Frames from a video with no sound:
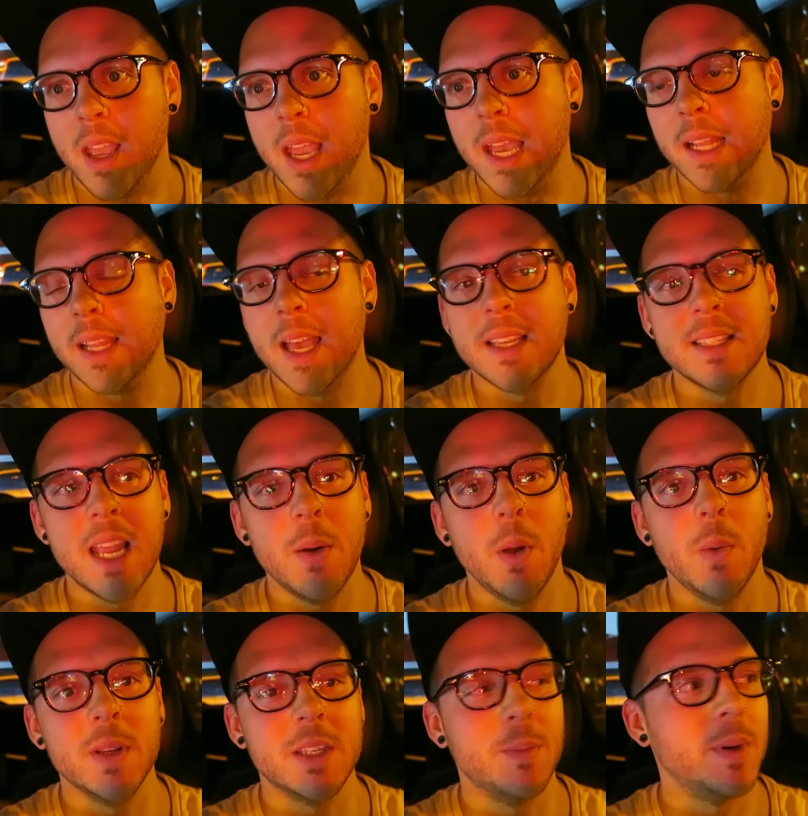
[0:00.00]
and last night
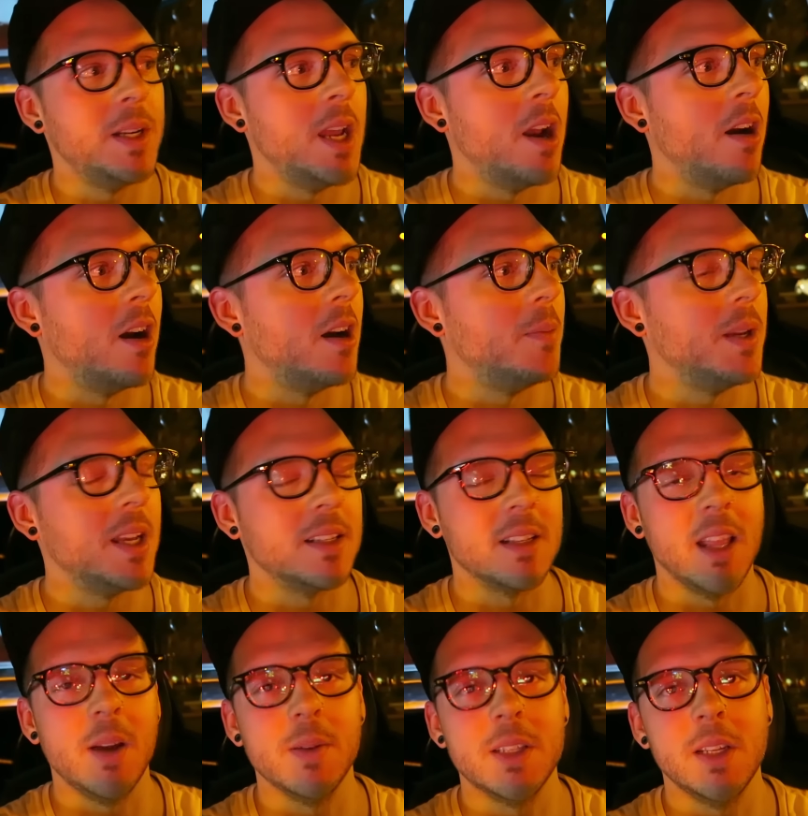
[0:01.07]
we went to Panera because the
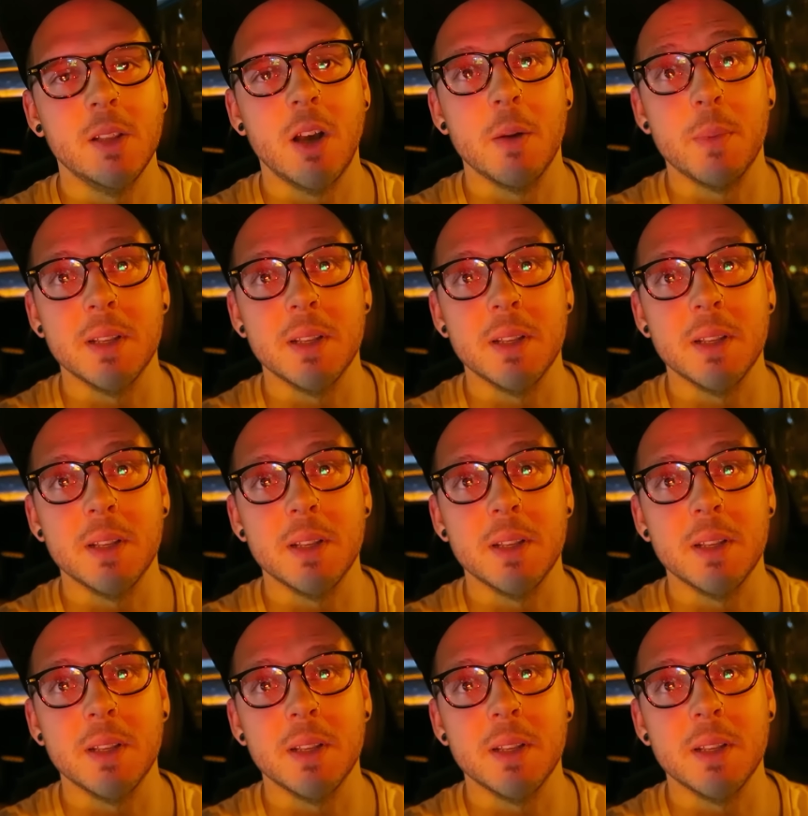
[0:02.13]
line was too long,